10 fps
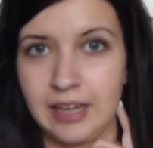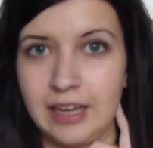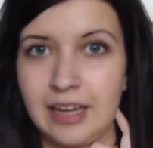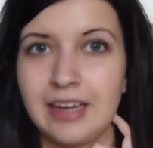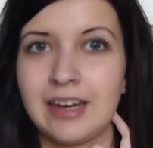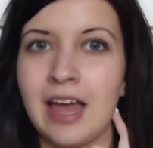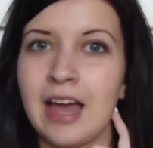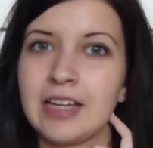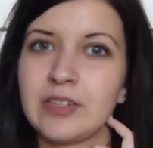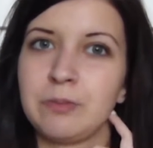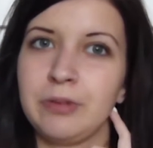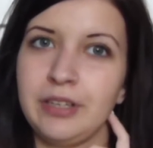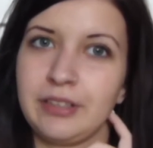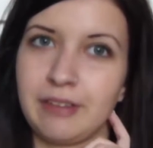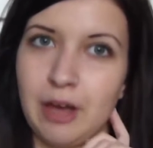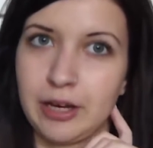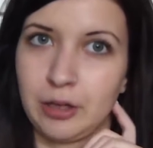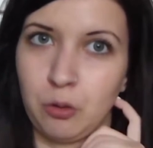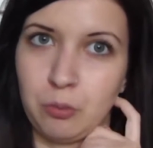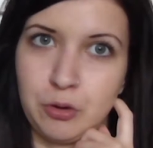it has been
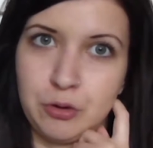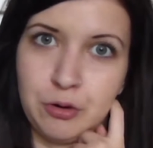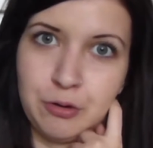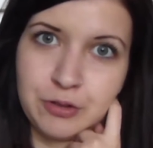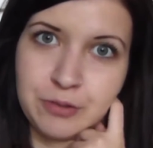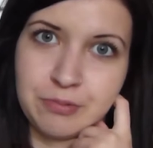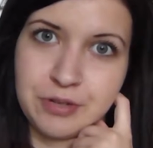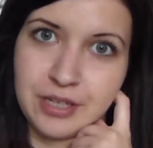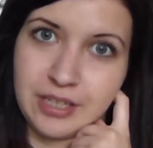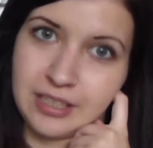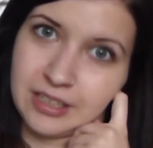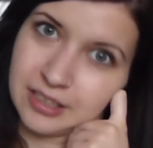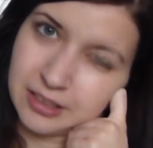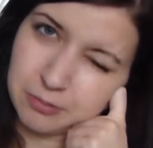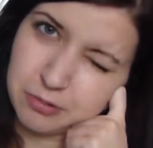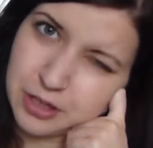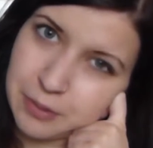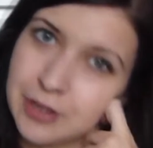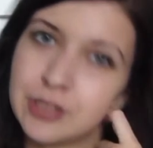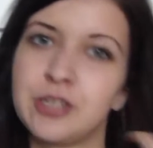getting on my nerves pretty
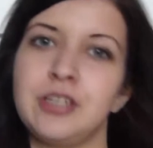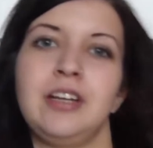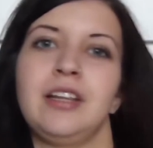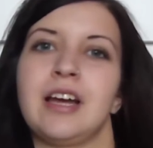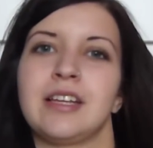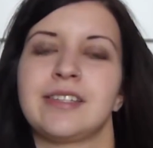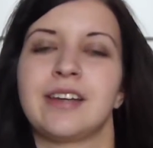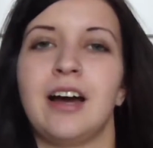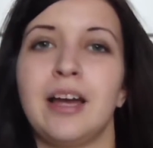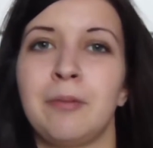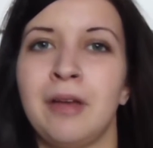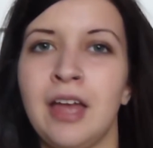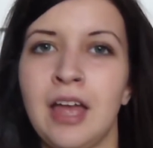much in the last time.